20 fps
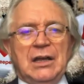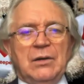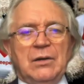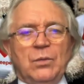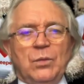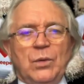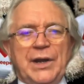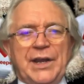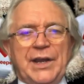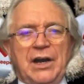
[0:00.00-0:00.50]

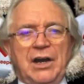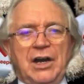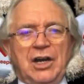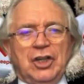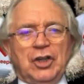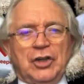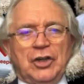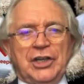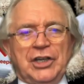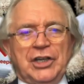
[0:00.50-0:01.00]
We are
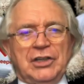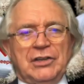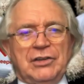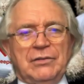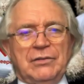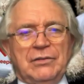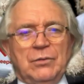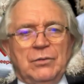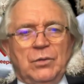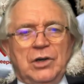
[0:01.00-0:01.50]
looking at
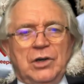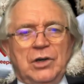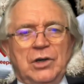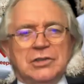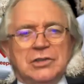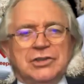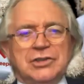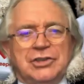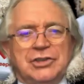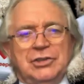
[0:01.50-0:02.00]
what to
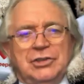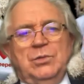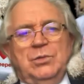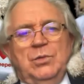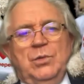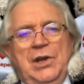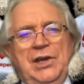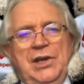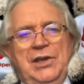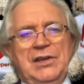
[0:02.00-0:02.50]
do
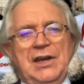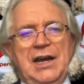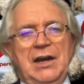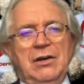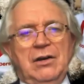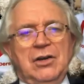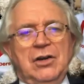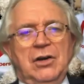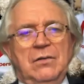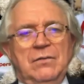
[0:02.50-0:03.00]
with our
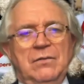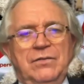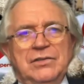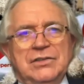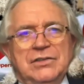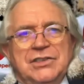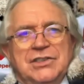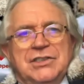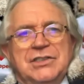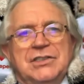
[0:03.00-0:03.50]

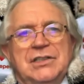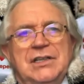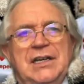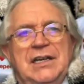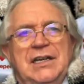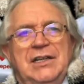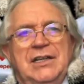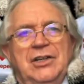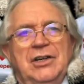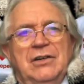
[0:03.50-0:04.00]
conference
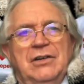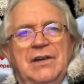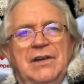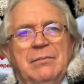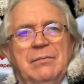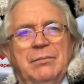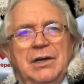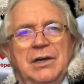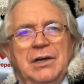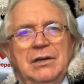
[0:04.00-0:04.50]
in
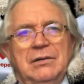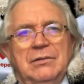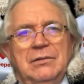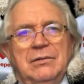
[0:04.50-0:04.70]
November.